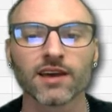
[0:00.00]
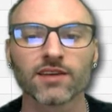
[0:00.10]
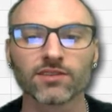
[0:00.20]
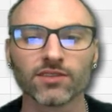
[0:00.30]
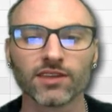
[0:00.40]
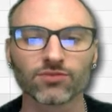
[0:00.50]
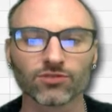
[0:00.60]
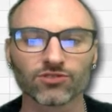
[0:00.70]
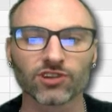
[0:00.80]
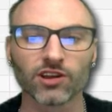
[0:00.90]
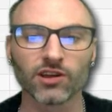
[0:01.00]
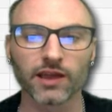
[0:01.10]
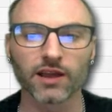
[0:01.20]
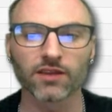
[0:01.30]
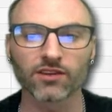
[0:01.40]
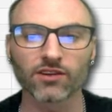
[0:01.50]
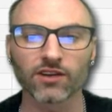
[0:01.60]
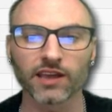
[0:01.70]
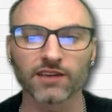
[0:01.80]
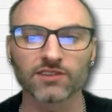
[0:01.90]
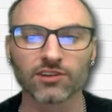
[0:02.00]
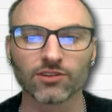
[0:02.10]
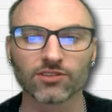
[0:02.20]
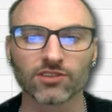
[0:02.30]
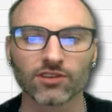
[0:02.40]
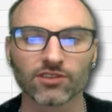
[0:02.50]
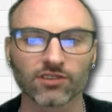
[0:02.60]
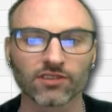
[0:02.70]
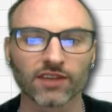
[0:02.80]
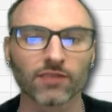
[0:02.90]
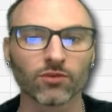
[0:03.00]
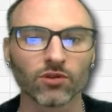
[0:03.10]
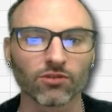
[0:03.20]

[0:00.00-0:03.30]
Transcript: So this will show you here, the green shows that those are available,